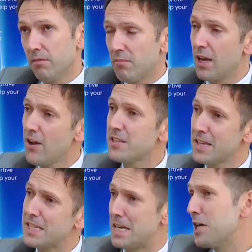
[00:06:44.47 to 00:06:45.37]
I'd like to
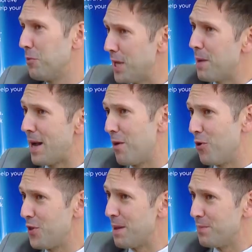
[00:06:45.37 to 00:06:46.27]
think it's a little bit about
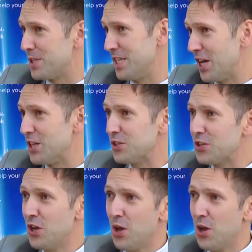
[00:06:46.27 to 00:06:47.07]
what the embassy does,